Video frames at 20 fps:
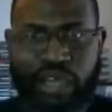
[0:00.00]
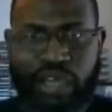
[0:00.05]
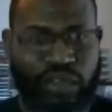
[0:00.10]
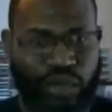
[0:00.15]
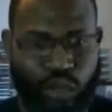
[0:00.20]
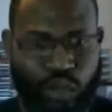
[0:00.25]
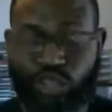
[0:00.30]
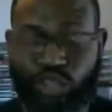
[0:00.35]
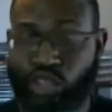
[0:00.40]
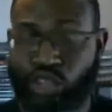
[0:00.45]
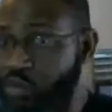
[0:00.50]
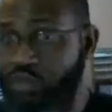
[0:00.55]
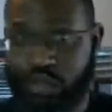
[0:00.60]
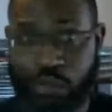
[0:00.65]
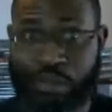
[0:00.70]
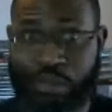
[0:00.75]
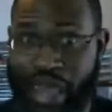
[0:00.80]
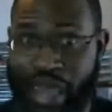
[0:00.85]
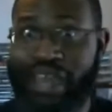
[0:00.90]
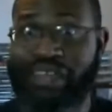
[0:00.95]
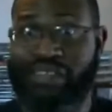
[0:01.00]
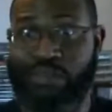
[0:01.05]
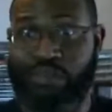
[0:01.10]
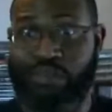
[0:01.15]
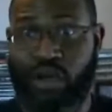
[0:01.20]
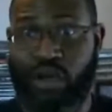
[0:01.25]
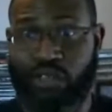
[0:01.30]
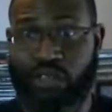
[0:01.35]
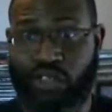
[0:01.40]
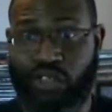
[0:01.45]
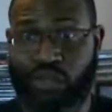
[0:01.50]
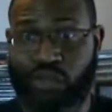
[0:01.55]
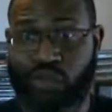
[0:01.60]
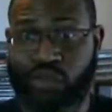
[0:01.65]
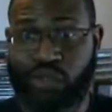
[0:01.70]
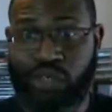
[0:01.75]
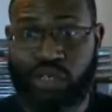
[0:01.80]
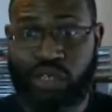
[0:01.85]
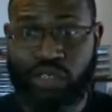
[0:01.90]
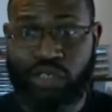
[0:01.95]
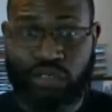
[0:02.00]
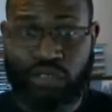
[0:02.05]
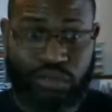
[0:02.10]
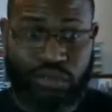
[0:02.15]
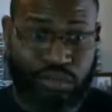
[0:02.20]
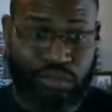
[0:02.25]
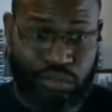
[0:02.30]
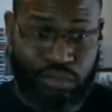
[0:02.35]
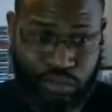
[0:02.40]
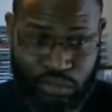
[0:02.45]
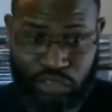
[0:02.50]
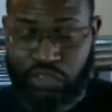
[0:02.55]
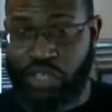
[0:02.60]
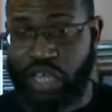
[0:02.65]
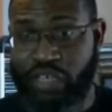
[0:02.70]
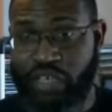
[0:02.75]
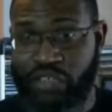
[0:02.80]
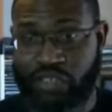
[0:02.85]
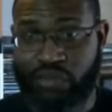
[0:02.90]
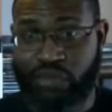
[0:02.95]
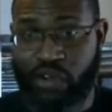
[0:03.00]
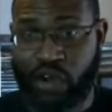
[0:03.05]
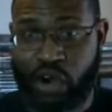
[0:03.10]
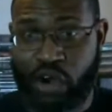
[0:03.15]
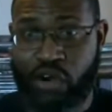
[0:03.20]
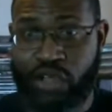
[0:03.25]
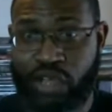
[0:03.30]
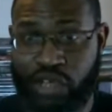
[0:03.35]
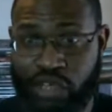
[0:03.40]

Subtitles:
know, the shoe is a basketball shoe. Just like Steph Curry,